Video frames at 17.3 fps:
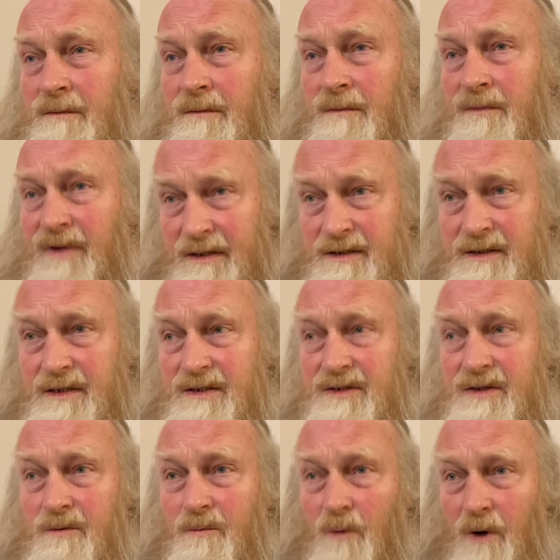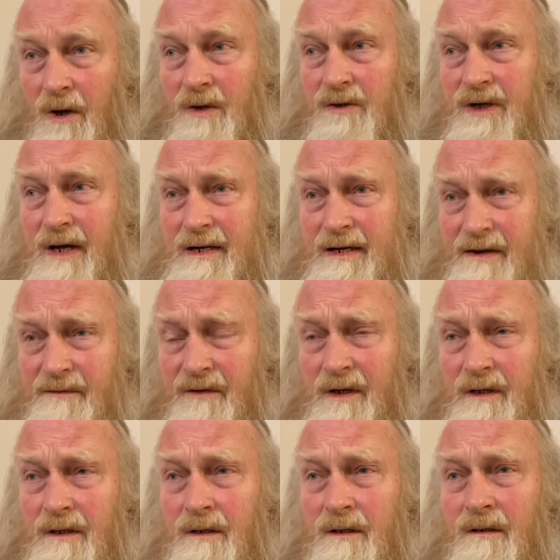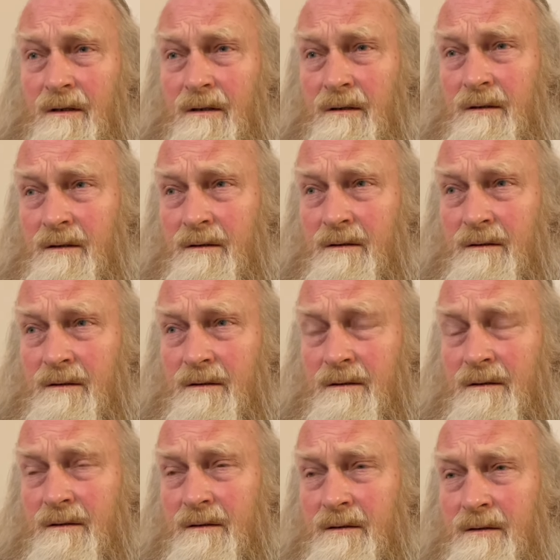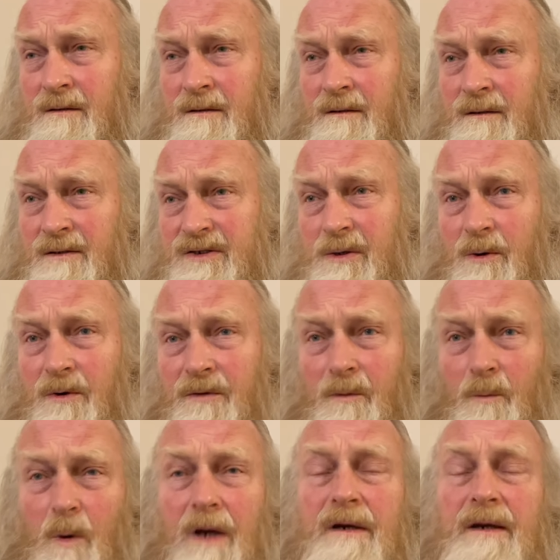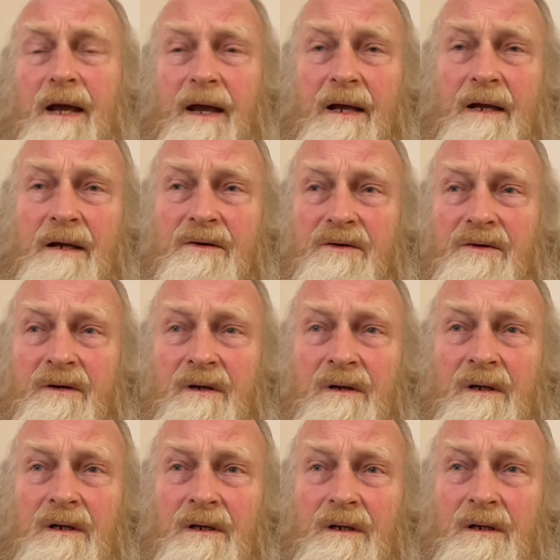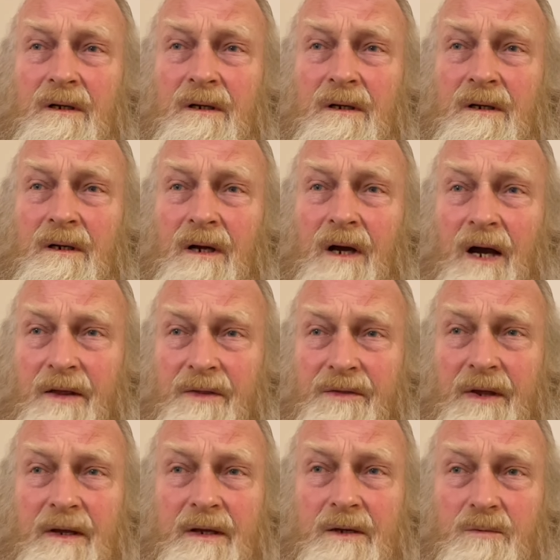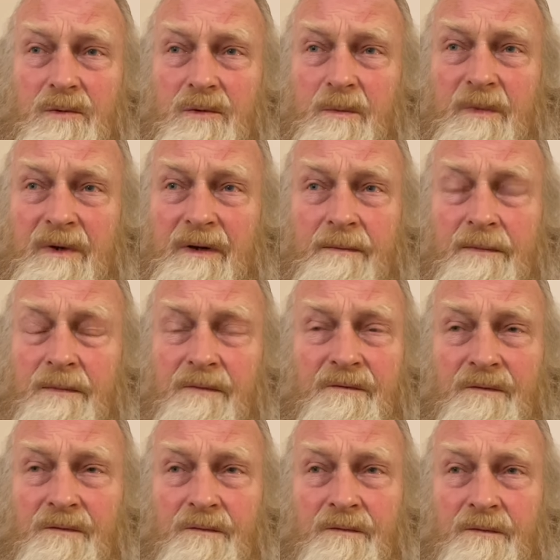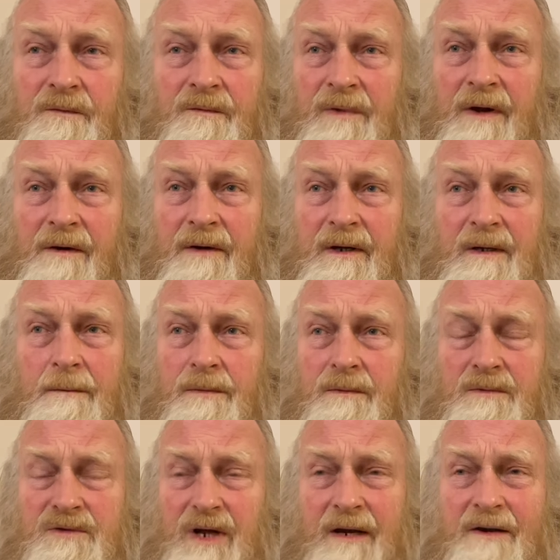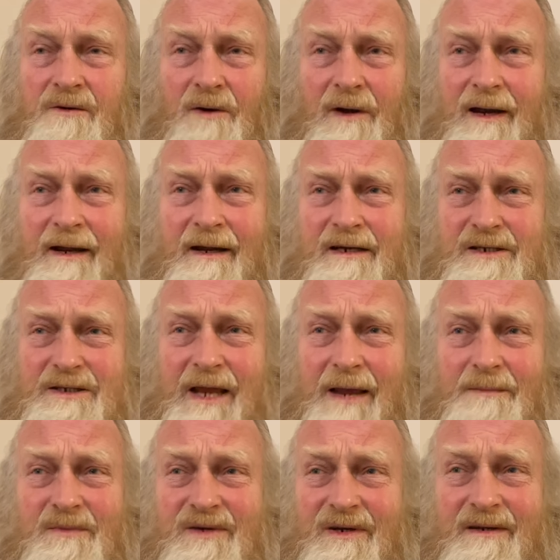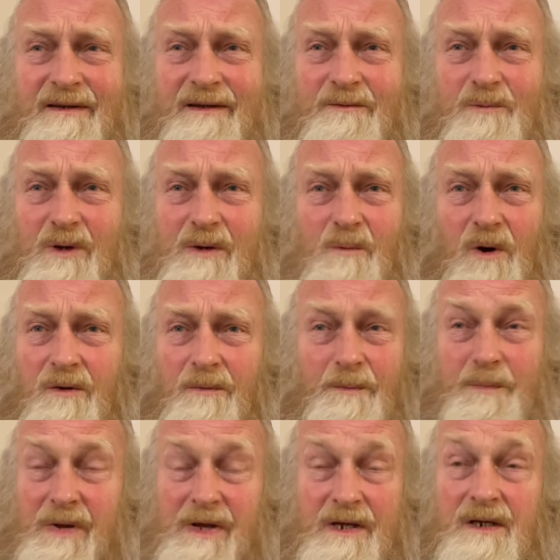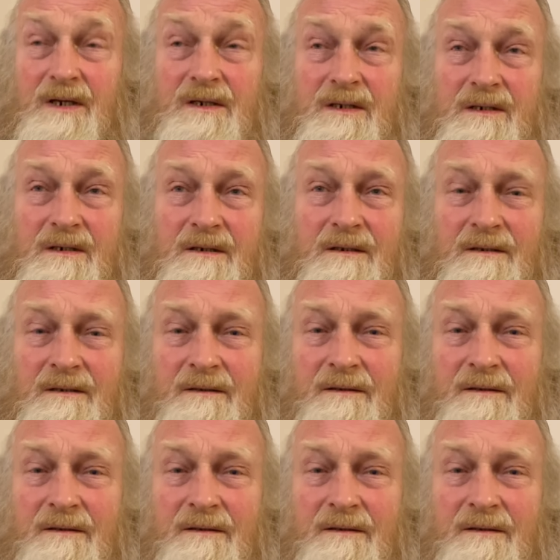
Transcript: This is the world I live in. So on the one hand, I think it would be very generally accepted that we want peace,